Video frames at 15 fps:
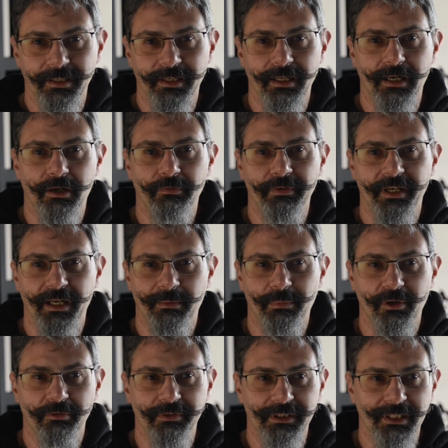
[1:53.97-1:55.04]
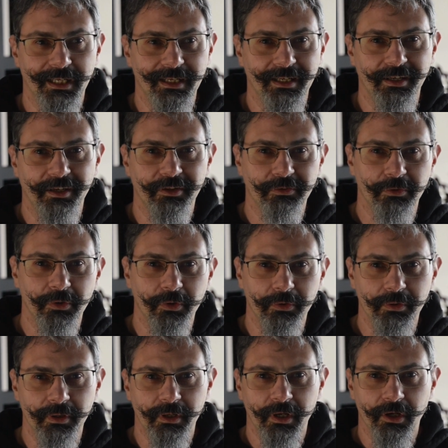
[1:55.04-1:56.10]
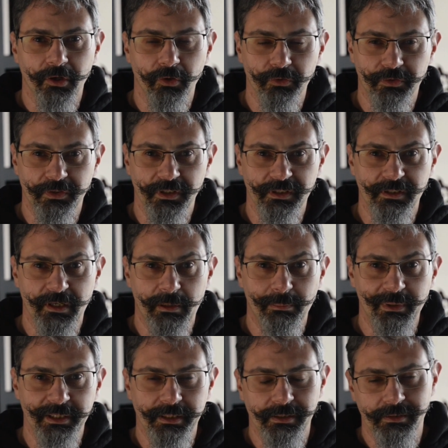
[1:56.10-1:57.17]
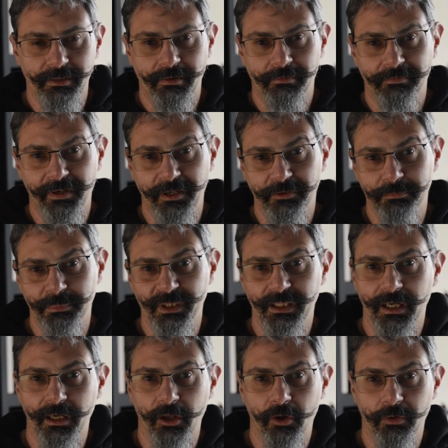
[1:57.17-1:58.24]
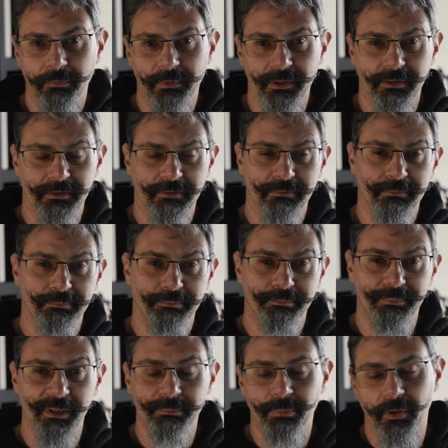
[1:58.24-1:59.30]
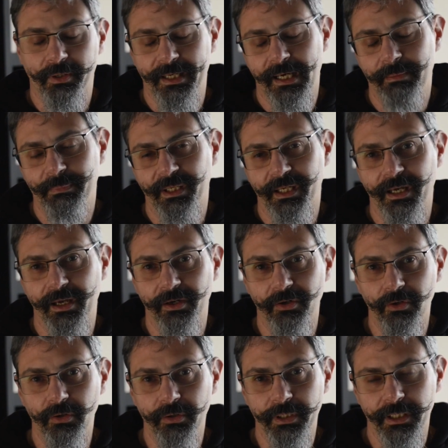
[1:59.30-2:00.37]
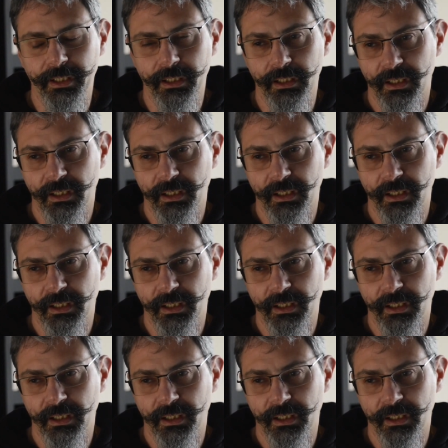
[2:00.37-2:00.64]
Now the number of Italians has grown considerably and there has been a lot of people coming and going.